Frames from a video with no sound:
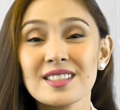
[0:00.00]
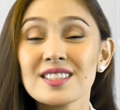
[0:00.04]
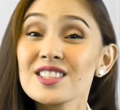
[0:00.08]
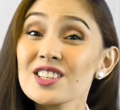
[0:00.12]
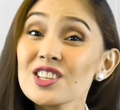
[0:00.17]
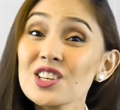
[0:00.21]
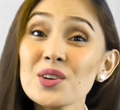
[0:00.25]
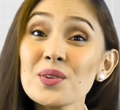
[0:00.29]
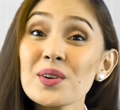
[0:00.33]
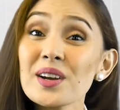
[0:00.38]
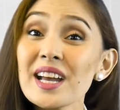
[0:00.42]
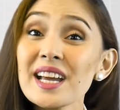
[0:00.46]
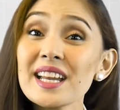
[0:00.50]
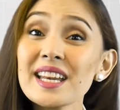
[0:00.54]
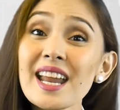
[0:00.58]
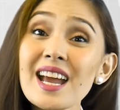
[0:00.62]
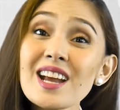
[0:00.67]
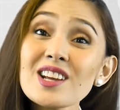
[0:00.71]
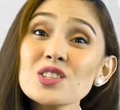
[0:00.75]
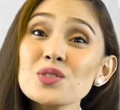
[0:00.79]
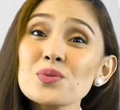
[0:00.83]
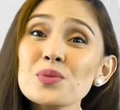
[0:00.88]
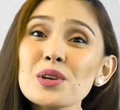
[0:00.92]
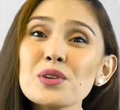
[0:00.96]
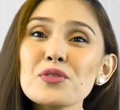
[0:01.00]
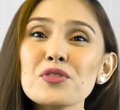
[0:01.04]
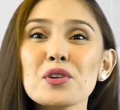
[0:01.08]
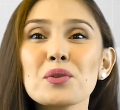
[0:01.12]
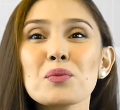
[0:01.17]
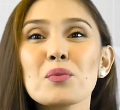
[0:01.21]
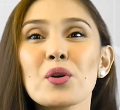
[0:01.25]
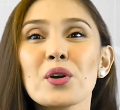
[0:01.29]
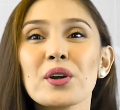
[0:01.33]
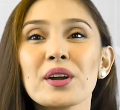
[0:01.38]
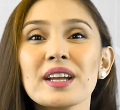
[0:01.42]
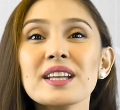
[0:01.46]
See you again next week for
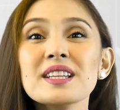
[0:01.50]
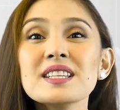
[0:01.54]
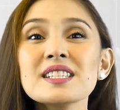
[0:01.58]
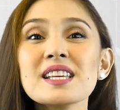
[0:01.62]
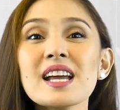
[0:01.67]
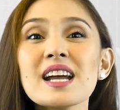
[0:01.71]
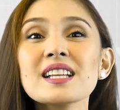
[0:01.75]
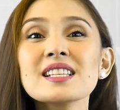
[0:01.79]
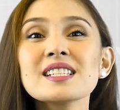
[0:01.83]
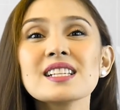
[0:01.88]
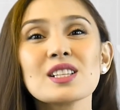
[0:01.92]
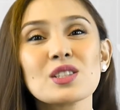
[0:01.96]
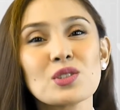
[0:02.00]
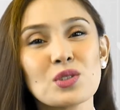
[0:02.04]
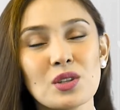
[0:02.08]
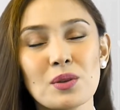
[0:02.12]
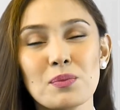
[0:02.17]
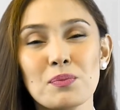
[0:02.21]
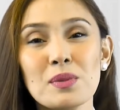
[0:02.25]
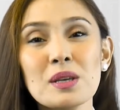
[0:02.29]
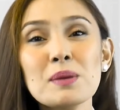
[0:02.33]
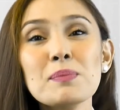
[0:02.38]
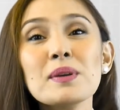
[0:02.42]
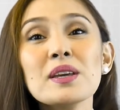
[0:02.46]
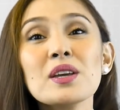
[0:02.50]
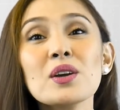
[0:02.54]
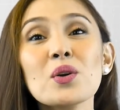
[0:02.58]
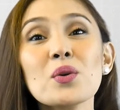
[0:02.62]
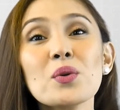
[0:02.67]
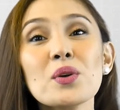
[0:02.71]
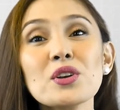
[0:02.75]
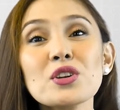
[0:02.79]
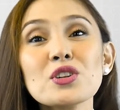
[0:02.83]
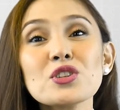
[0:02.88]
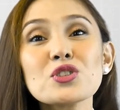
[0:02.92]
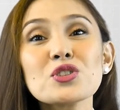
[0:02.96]
more insights into the BPO
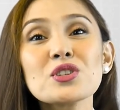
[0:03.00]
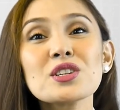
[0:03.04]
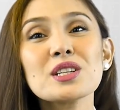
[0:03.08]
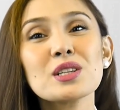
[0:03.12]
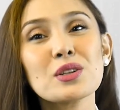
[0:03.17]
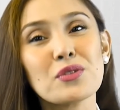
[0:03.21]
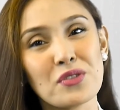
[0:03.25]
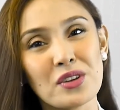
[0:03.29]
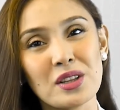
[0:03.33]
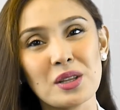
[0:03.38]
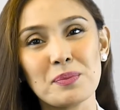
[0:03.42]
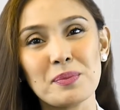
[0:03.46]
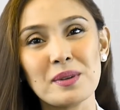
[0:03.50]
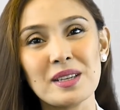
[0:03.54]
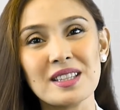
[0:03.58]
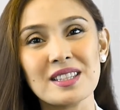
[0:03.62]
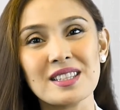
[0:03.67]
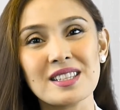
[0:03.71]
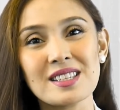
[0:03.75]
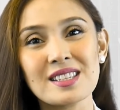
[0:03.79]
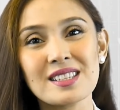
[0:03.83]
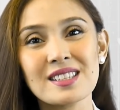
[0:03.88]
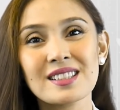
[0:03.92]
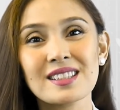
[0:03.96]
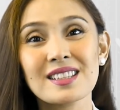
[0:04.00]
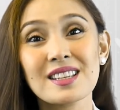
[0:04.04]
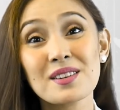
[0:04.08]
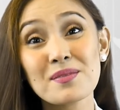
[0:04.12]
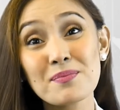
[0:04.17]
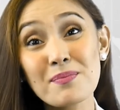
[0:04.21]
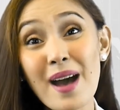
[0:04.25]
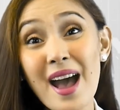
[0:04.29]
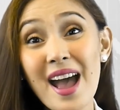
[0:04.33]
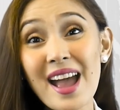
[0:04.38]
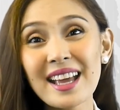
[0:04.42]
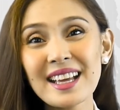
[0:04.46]
industry in the Philippines.
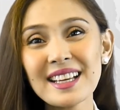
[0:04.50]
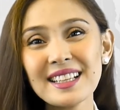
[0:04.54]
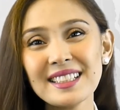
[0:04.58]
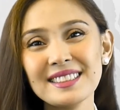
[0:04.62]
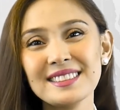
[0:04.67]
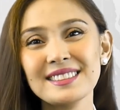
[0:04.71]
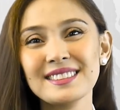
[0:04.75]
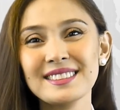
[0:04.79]
Bye!